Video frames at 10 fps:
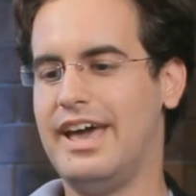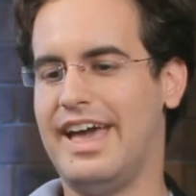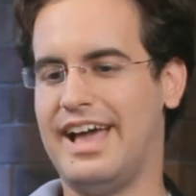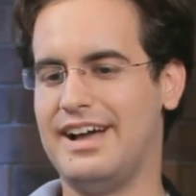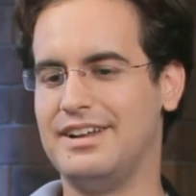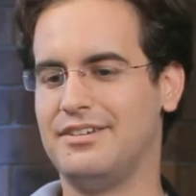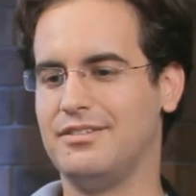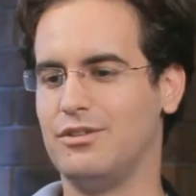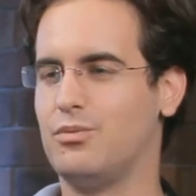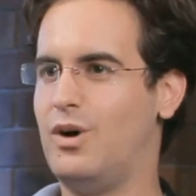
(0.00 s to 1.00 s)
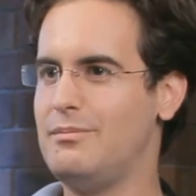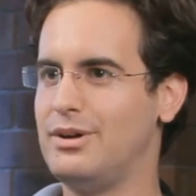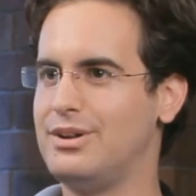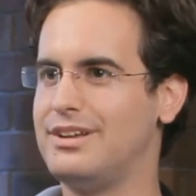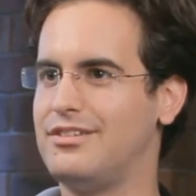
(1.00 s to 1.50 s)
And this one
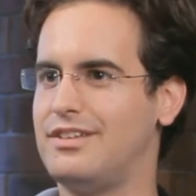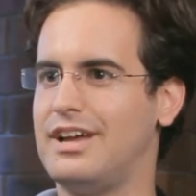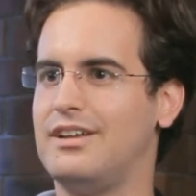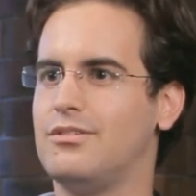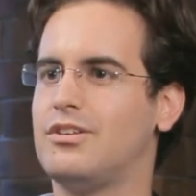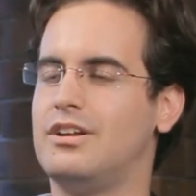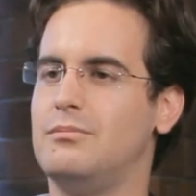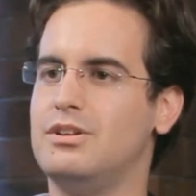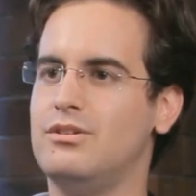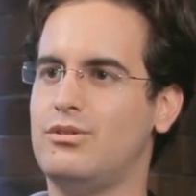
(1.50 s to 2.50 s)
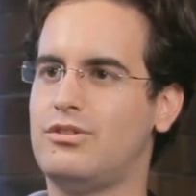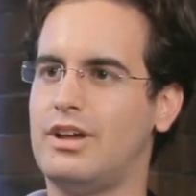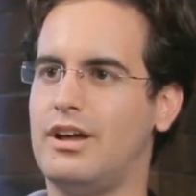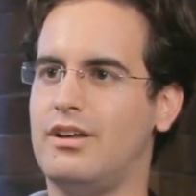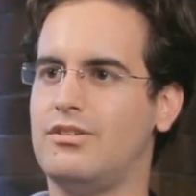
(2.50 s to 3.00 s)
building stands and had been used
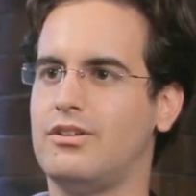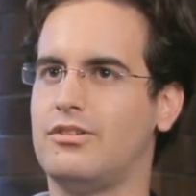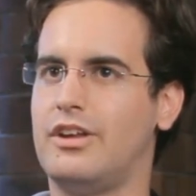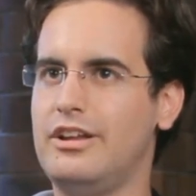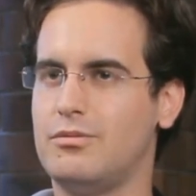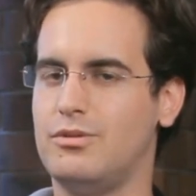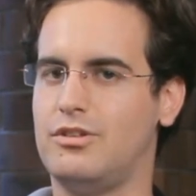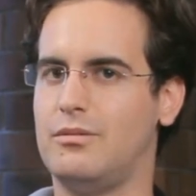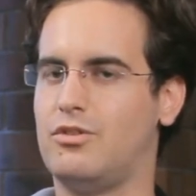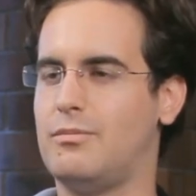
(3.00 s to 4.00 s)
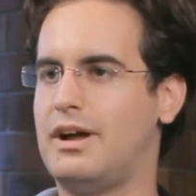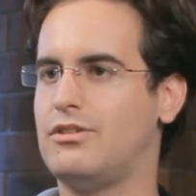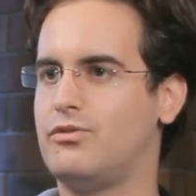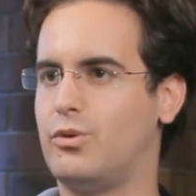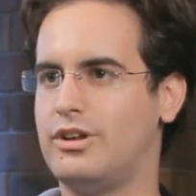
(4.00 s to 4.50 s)
as a science museum for the
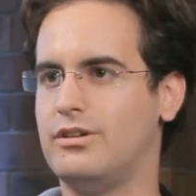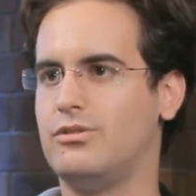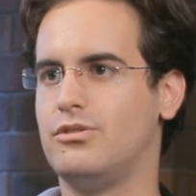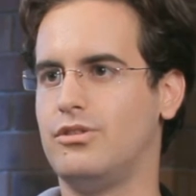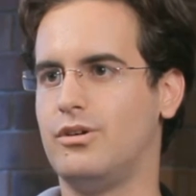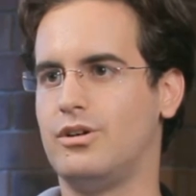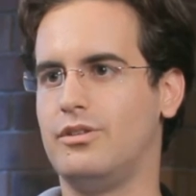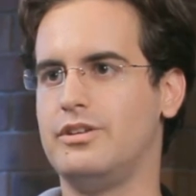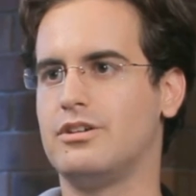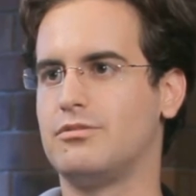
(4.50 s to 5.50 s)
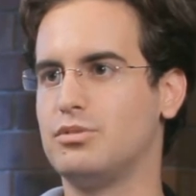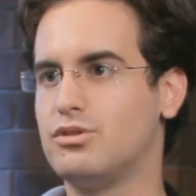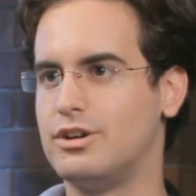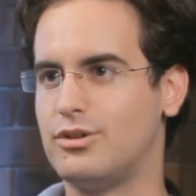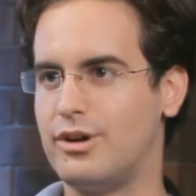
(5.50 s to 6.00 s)
past 40 years or so, called the
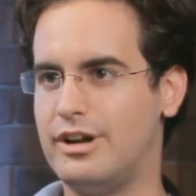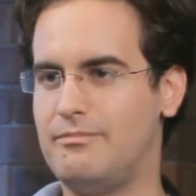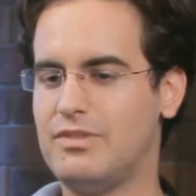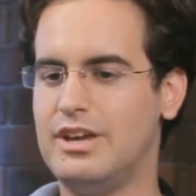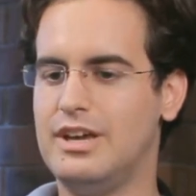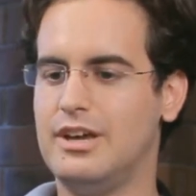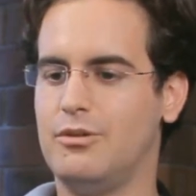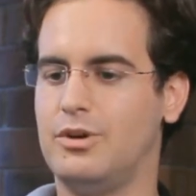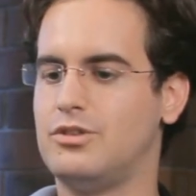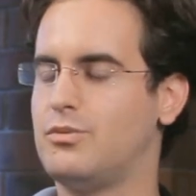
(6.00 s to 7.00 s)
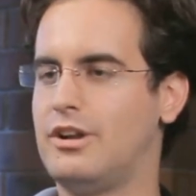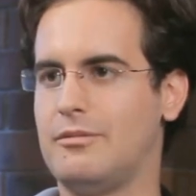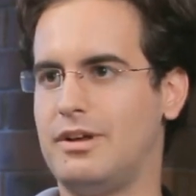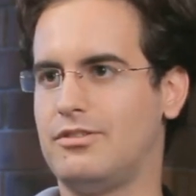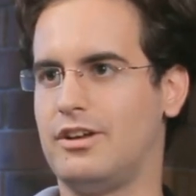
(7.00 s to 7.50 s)
Exploratorium, which is one of
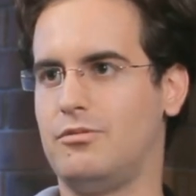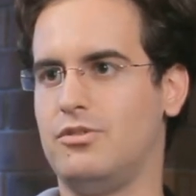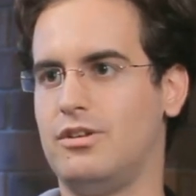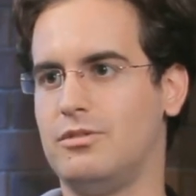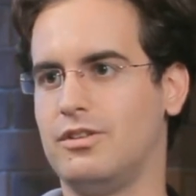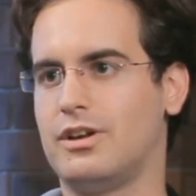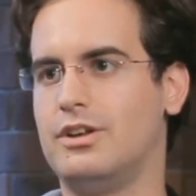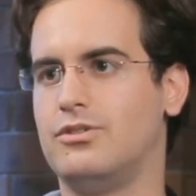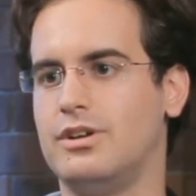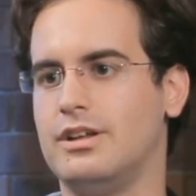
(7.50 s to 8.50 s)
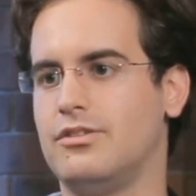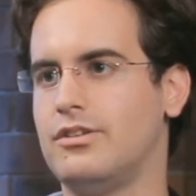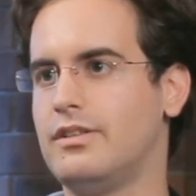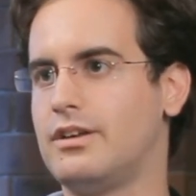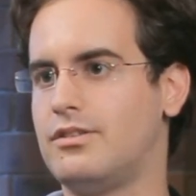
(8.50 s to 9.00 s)
the best science museums in the country and
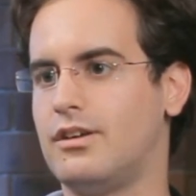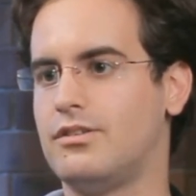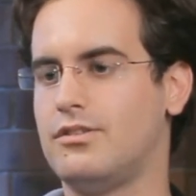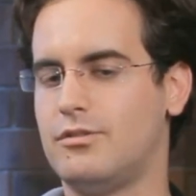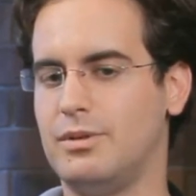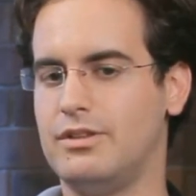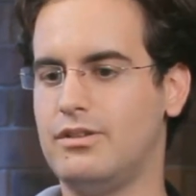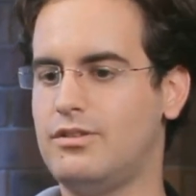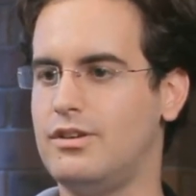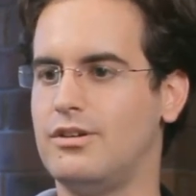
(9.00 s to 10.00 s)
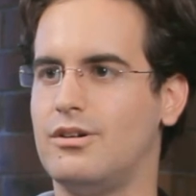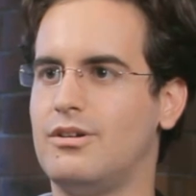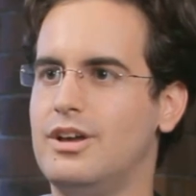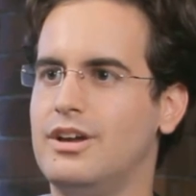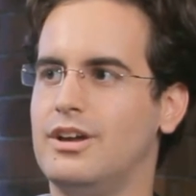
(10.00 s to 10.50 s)
still exists. But this
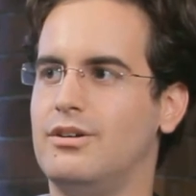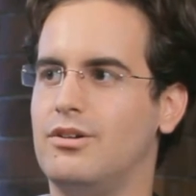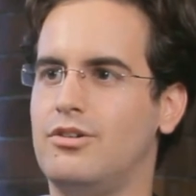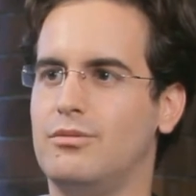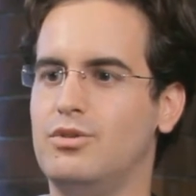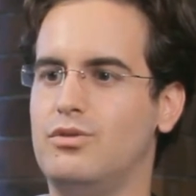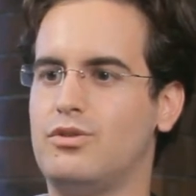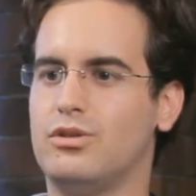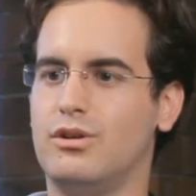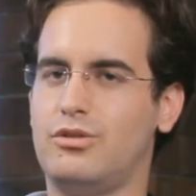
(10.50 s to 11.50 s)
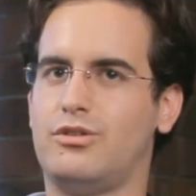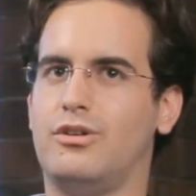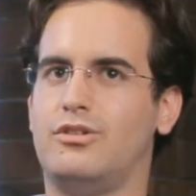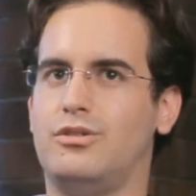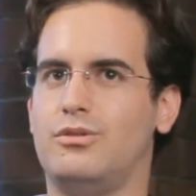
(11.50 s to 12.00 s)
year, in order to move
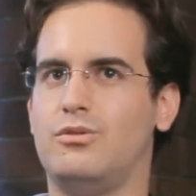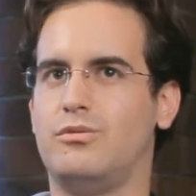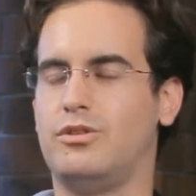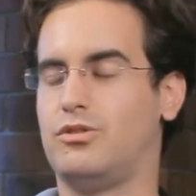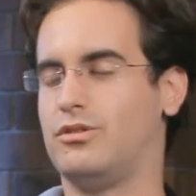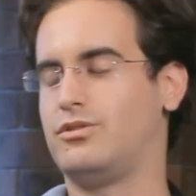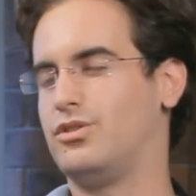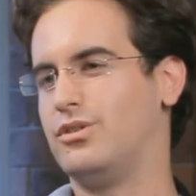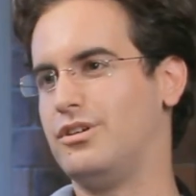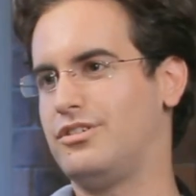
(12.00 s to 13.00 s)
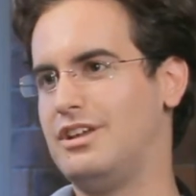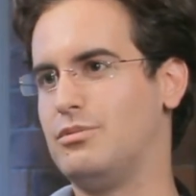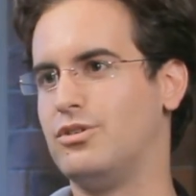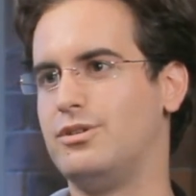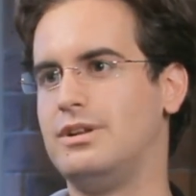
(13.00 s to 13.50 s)
closer to the sort of tourist
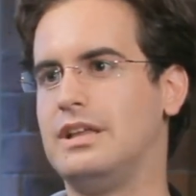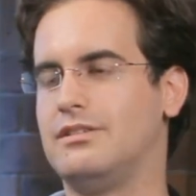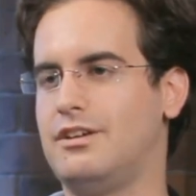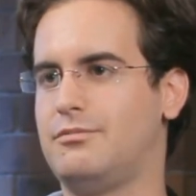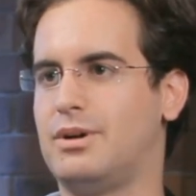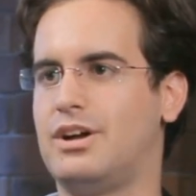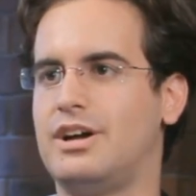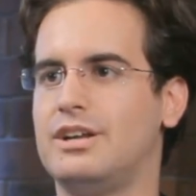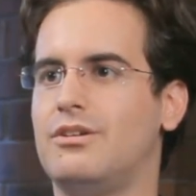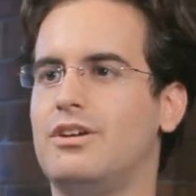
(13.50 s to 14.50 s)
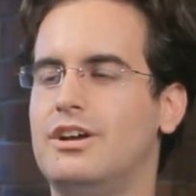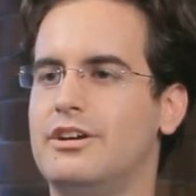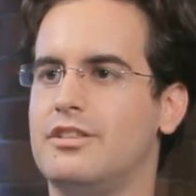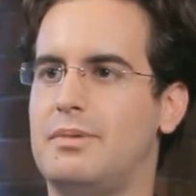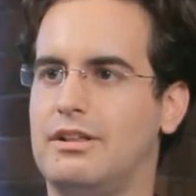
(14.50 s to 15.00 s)
neighborhood, they left behind
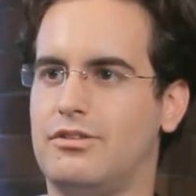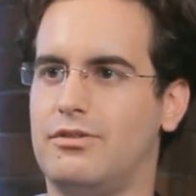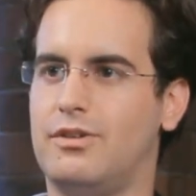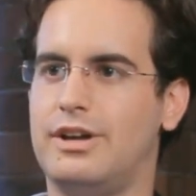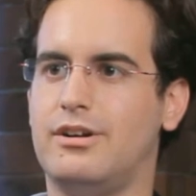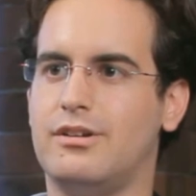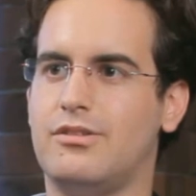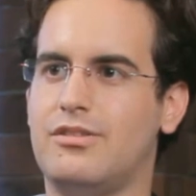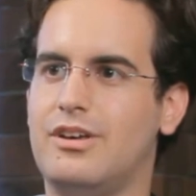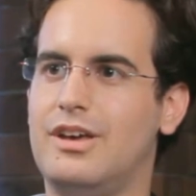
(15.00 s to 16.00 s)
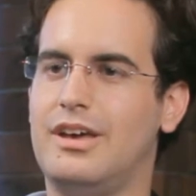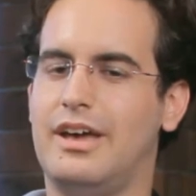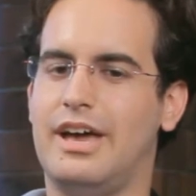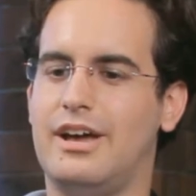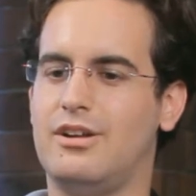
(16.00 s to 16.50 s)
the Palace of Fine Arts.
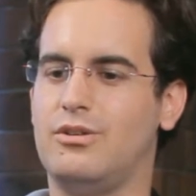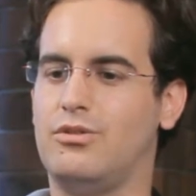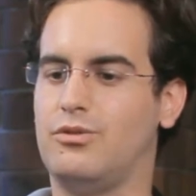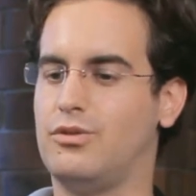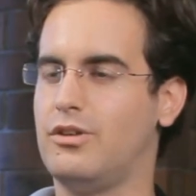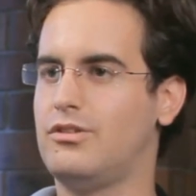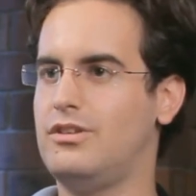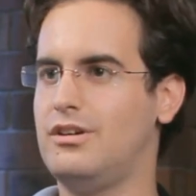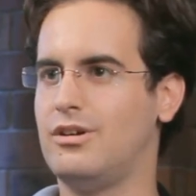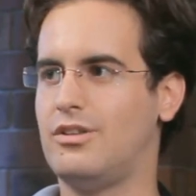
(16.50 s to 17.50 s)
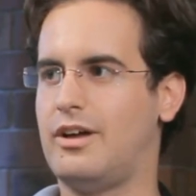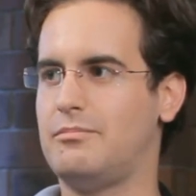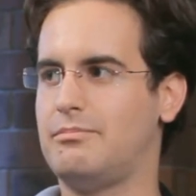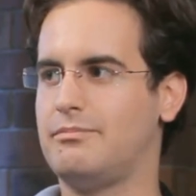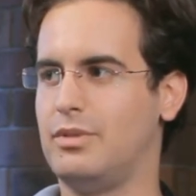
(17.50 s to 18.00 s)
And so for this year,
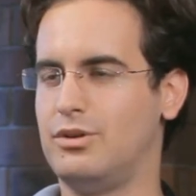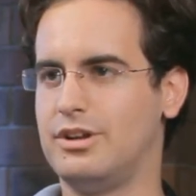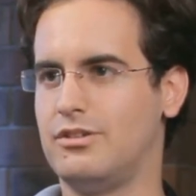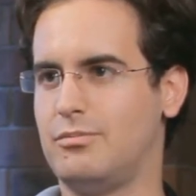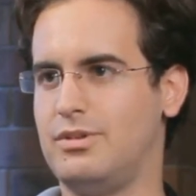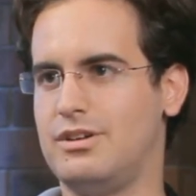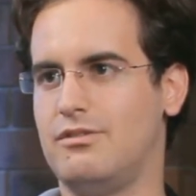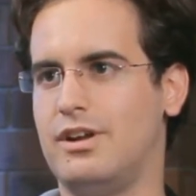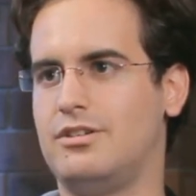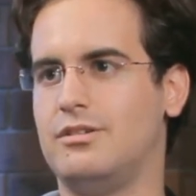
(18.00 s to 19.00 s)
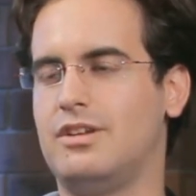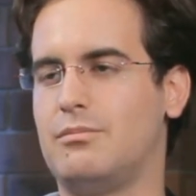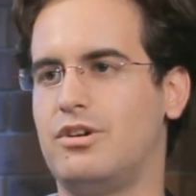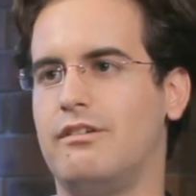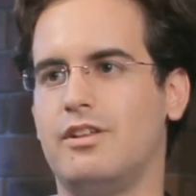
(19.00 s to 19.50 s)
that building is being rented
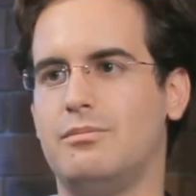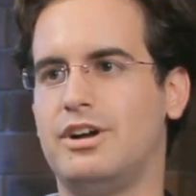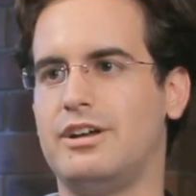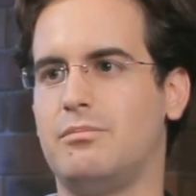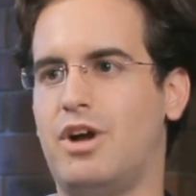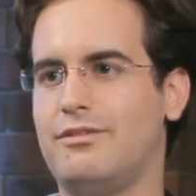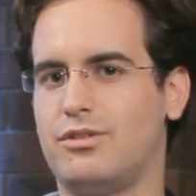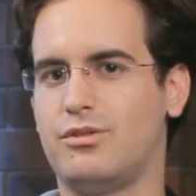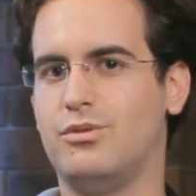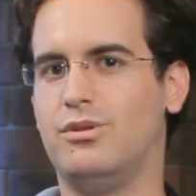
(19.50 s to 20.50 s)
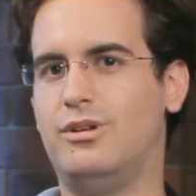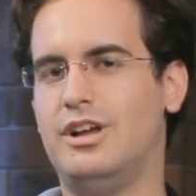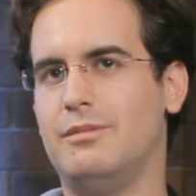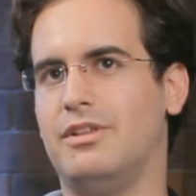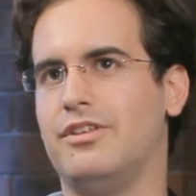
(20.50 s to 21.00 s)
temporarily by a private school,
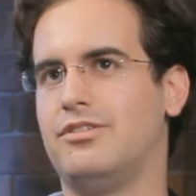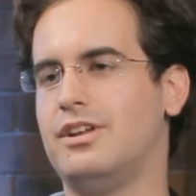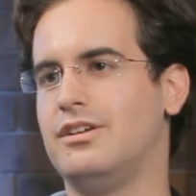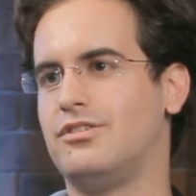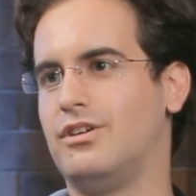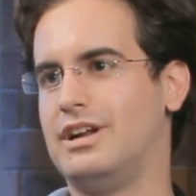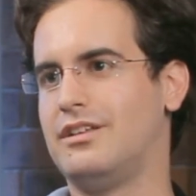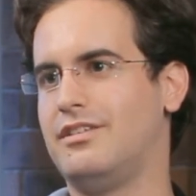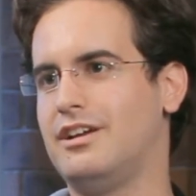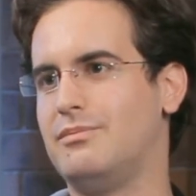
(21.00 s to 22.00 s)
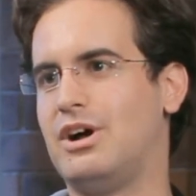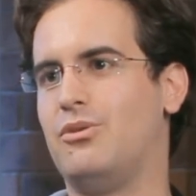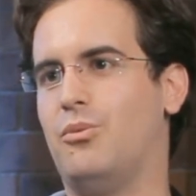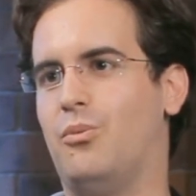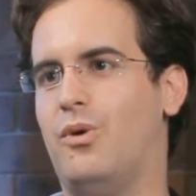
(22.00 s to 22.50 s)
but the city is starting to think
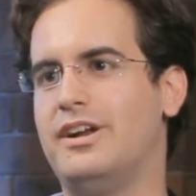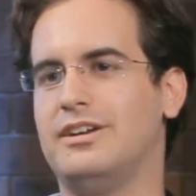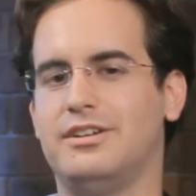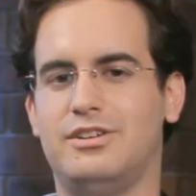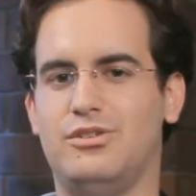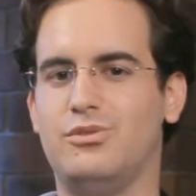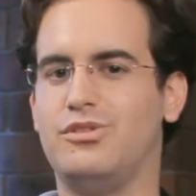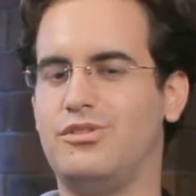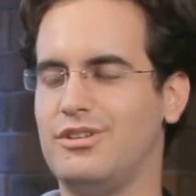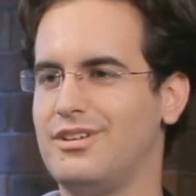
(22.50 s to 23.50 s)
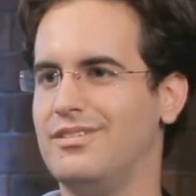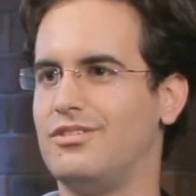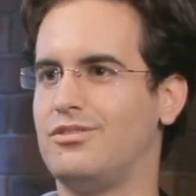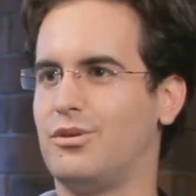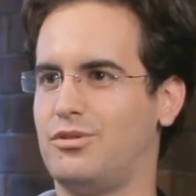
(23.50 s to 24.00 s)
about what use
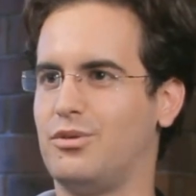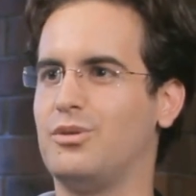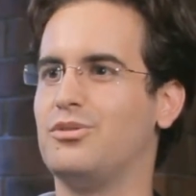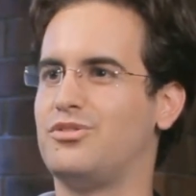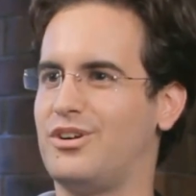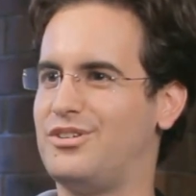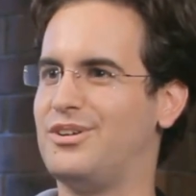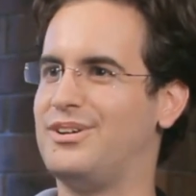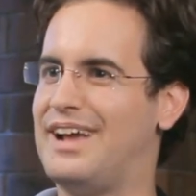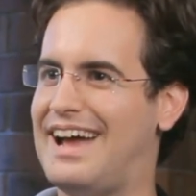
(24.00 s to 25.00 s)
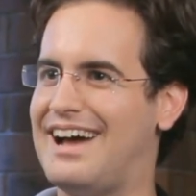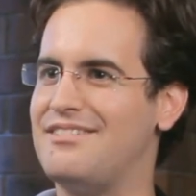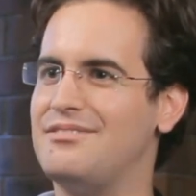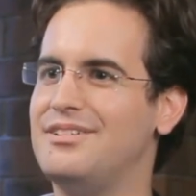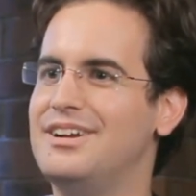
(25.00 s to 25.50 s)
this historical structure could have